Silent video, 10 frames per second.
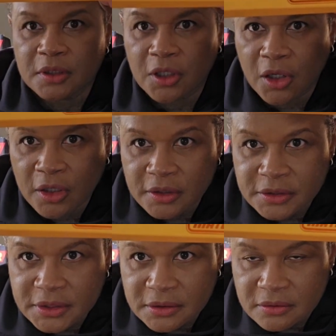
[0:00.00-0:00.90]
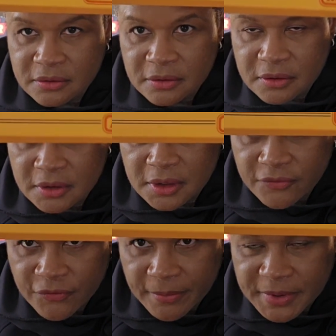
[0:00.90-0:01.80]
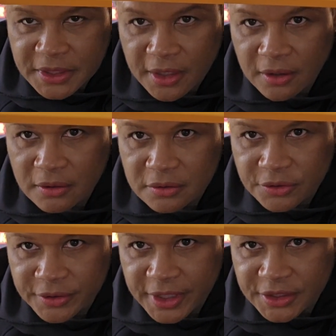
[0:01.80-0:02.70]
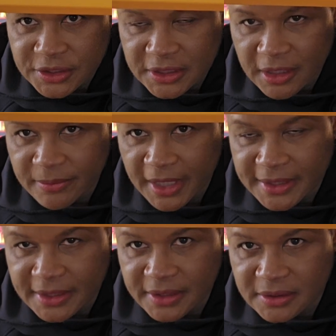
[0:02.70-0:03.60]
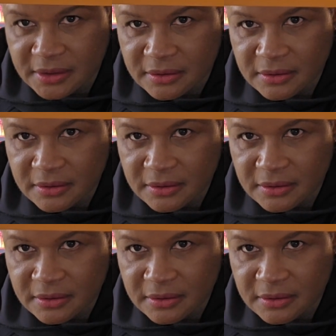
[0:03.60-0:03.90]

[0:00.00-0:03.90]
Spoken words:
cars from Mattel Creations come like this.